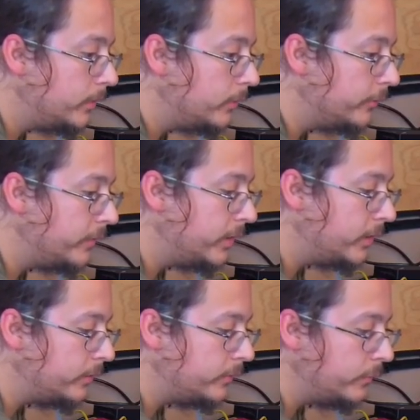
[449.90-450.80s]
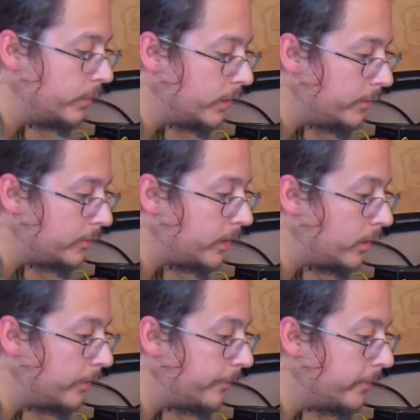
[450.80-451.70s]
it'll take us to another
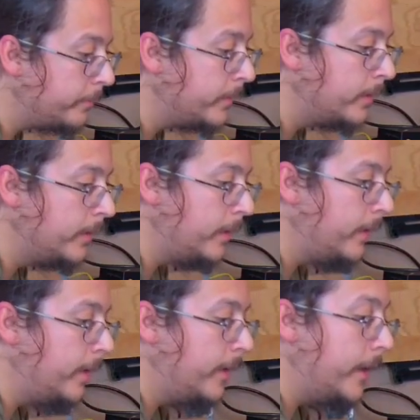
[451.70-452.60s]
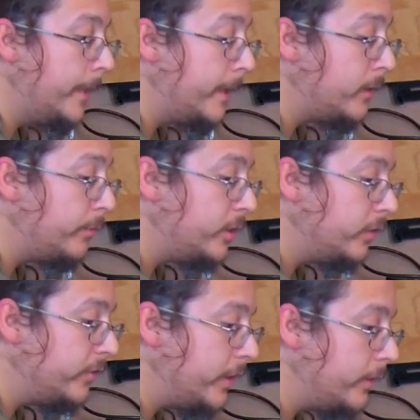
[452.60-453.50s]
camera and then I'm going to
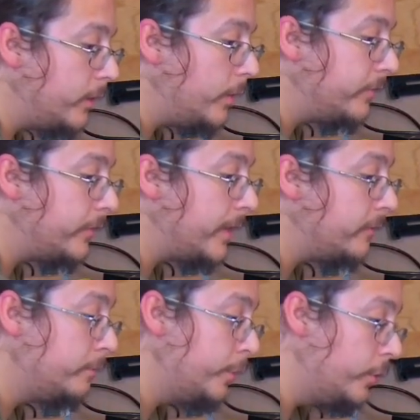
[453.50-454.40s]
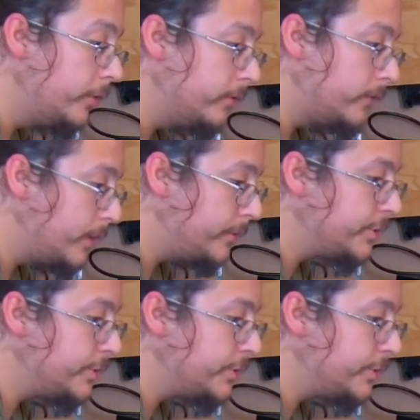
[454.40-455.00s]
set it up so that if both of them are